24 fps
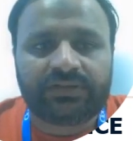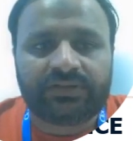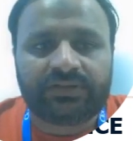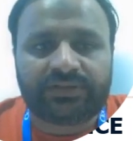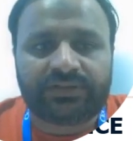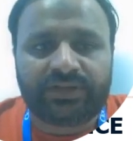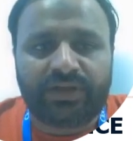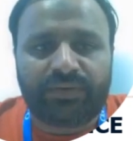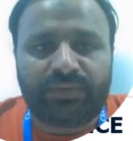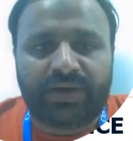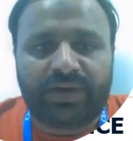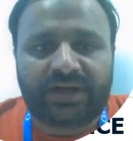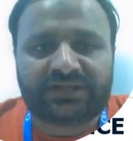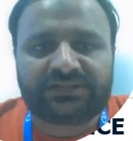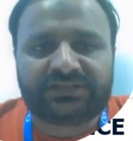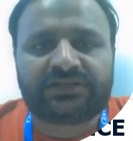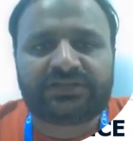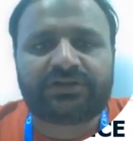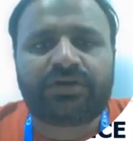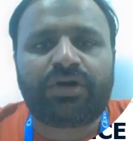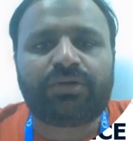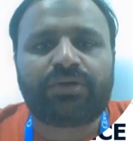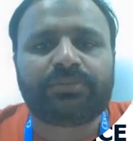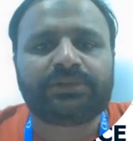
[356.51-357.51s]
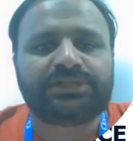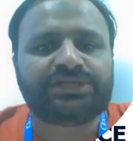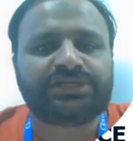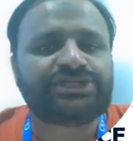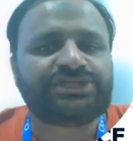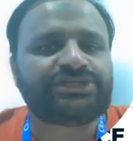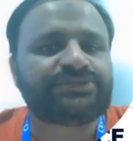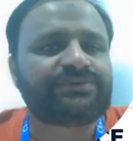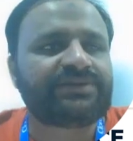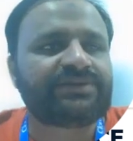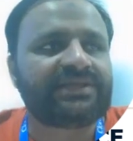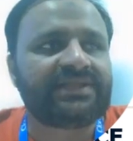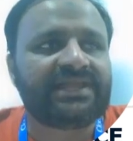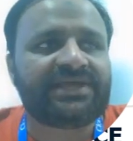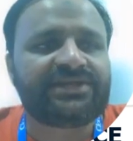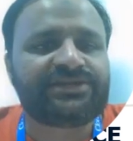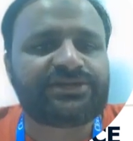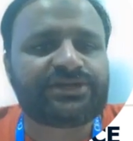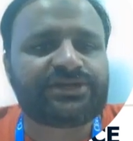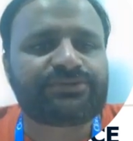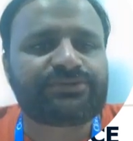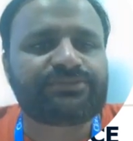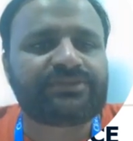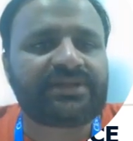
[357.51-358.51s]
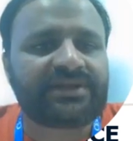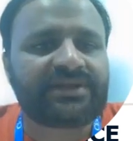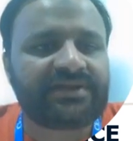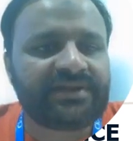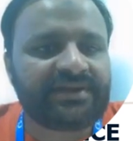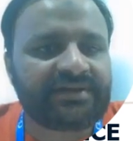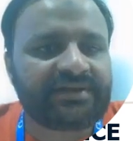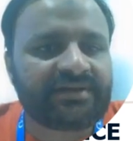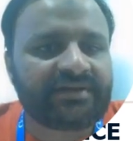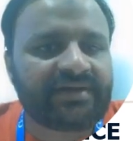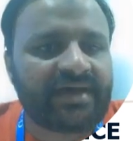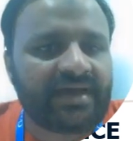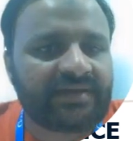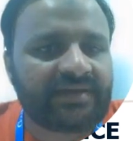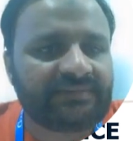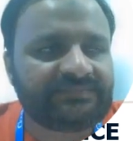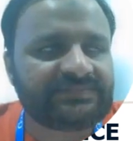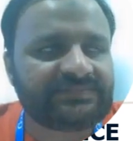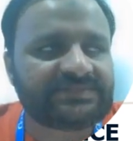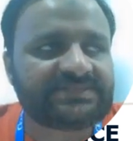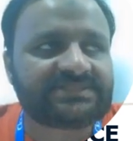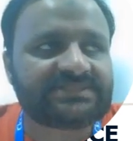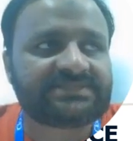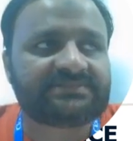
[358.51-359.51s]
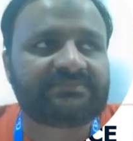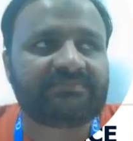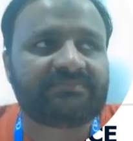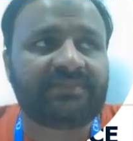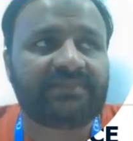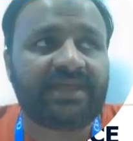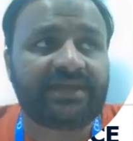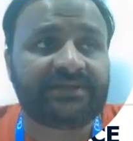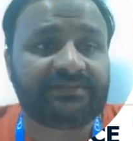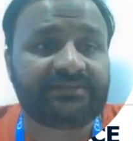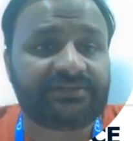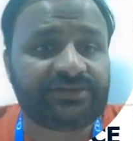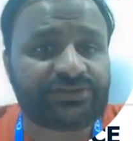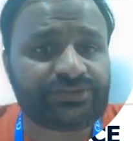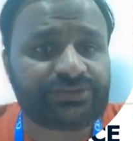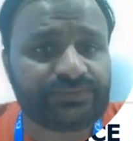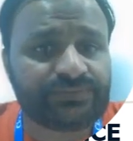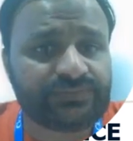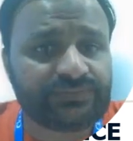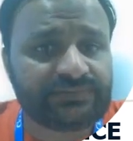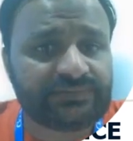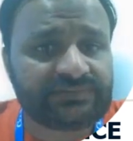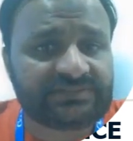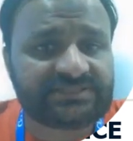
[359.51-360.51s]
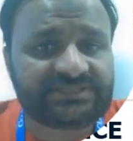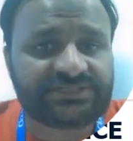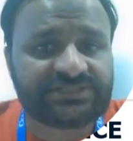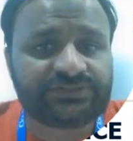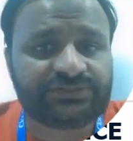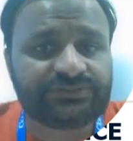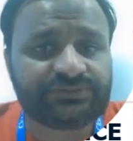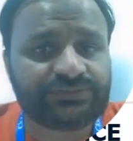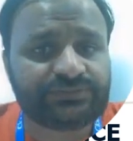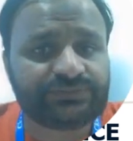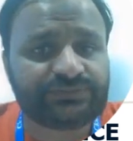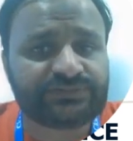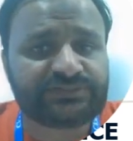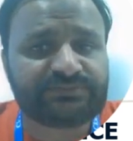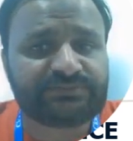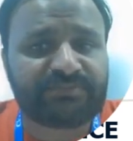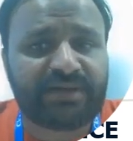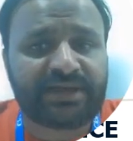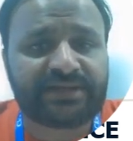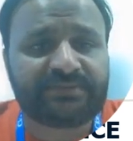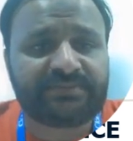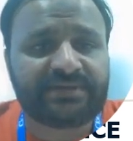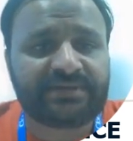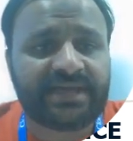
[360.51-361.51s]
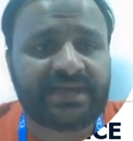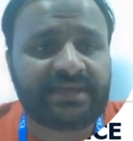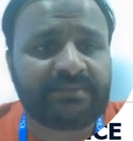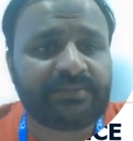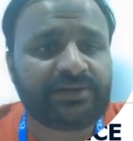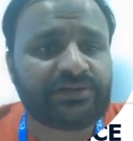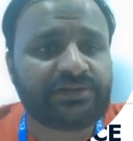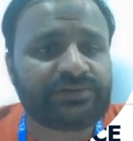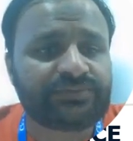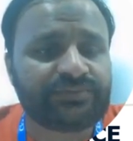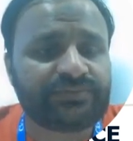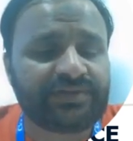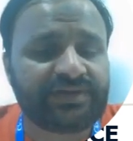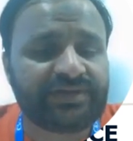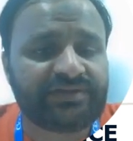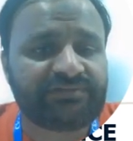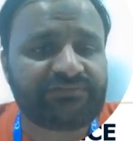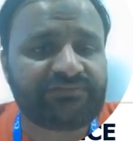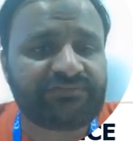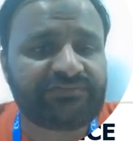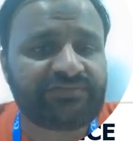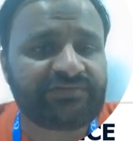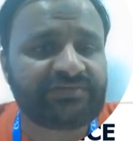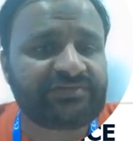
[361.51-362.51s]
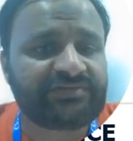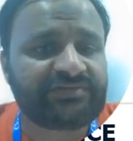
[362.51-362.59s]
Now, another common issue related to the data types, like the tools you use might be able to infer